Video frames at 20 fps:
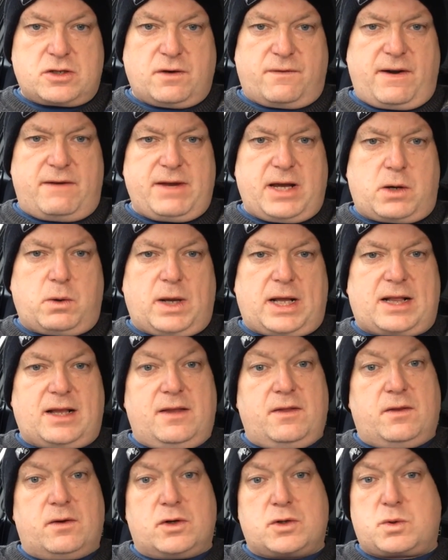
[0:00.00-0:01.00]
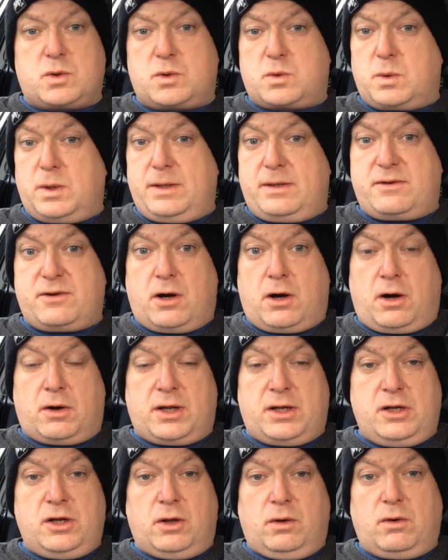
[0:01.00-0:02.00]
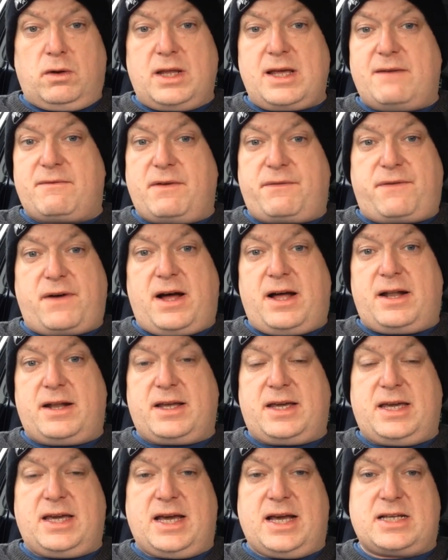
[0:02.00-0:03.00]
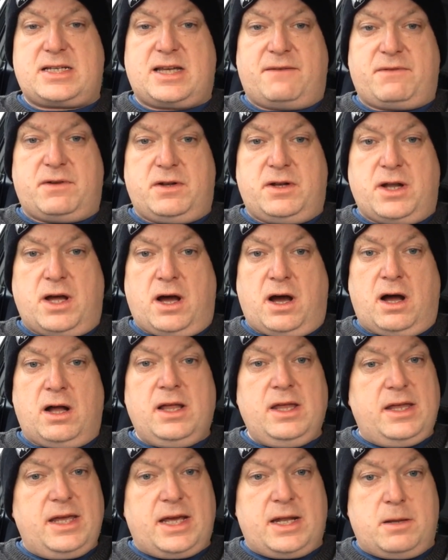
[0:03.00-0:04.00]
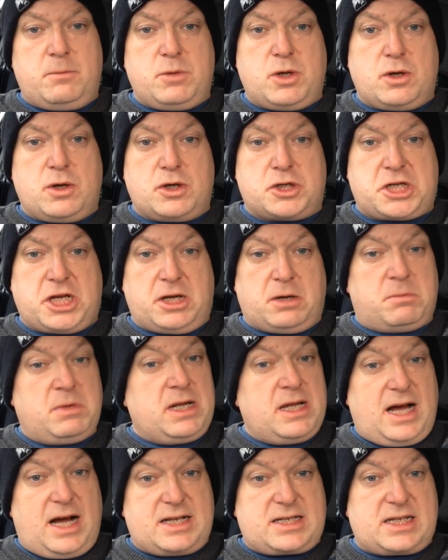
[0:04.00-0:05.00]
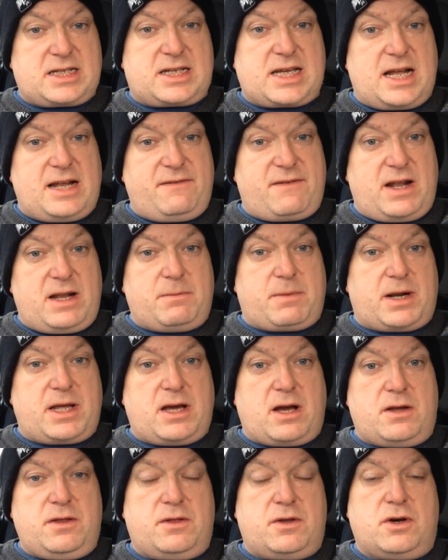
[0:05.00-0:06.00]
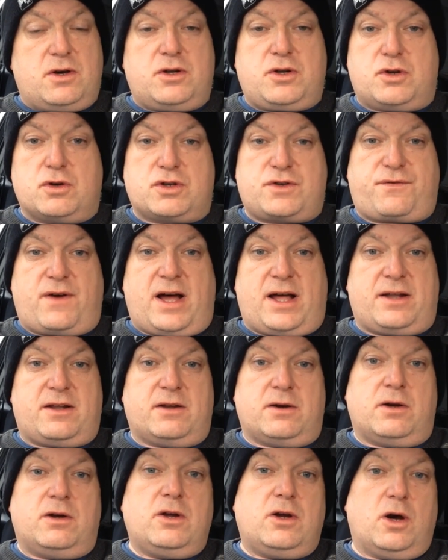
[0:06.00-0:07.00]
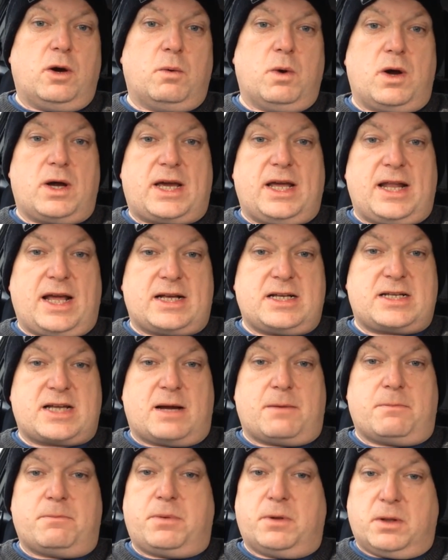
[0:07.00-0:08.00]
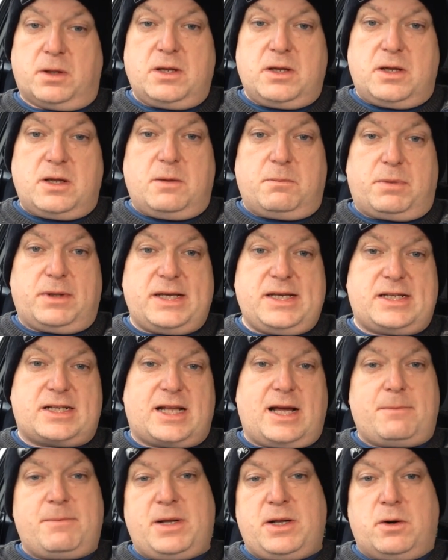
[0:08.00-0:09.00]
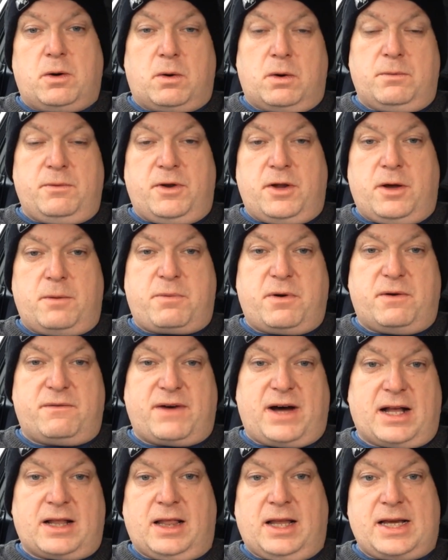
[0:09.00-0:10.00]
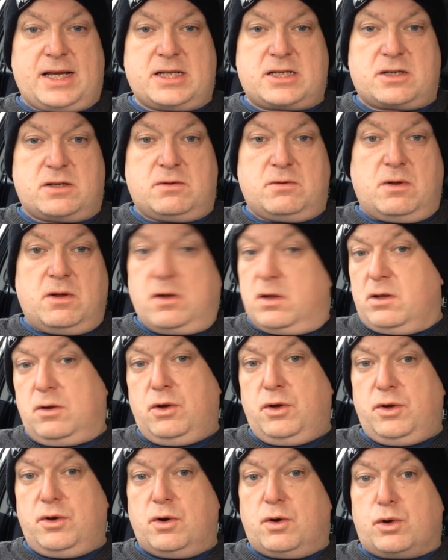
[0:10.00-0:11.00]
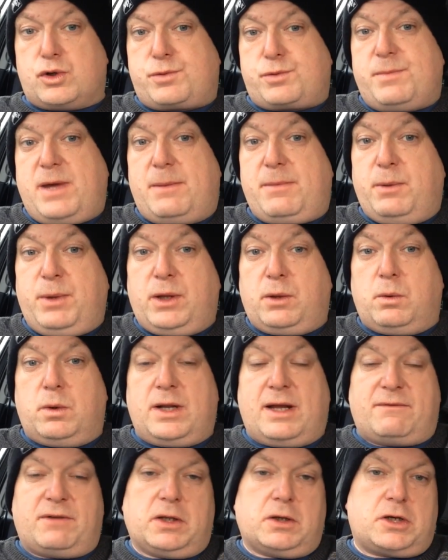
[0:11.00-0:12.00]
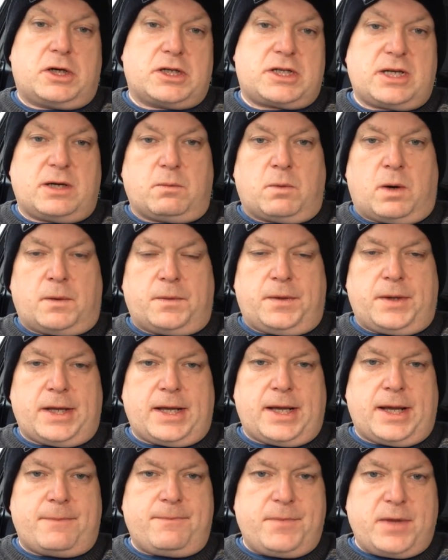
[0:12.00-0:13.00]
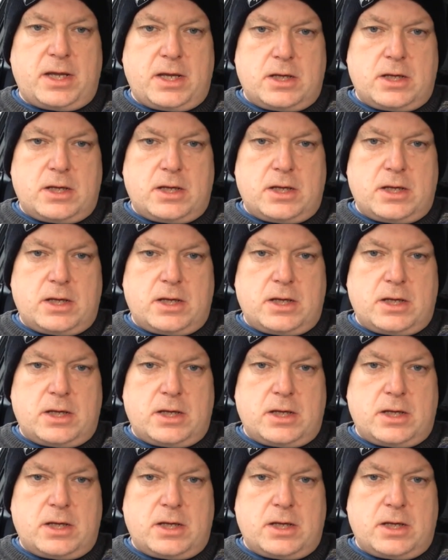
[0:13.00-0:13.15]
So very quickly, those were withdrawn, and you'll only ever find a K7 in a museum. As I said, if anybody out there does find a working example, please let me know and provide links, and who knows, maybe we'll go and have a look at it one day.